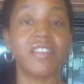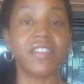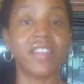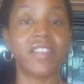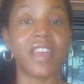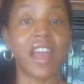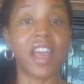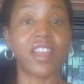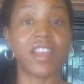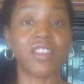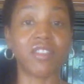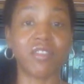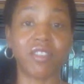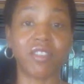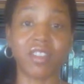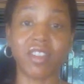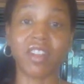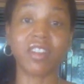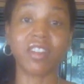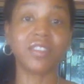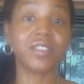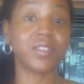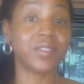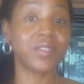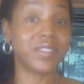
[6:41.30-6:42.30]
that you
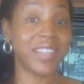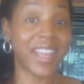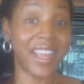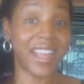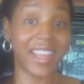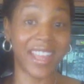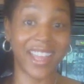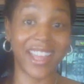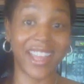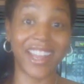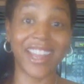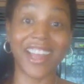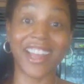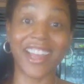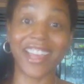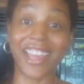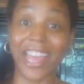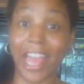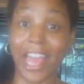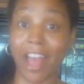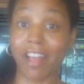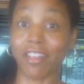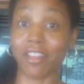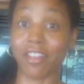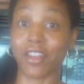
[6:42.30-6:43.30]
can also take in a
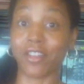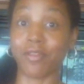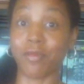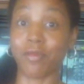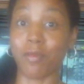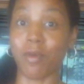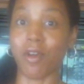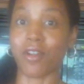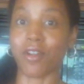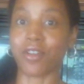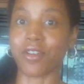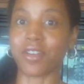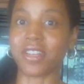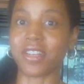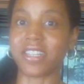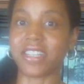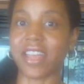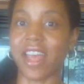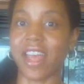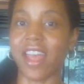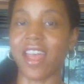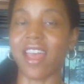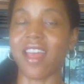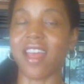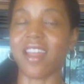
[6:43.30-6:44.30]
gallon of water a
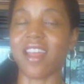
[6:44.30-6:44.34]
day.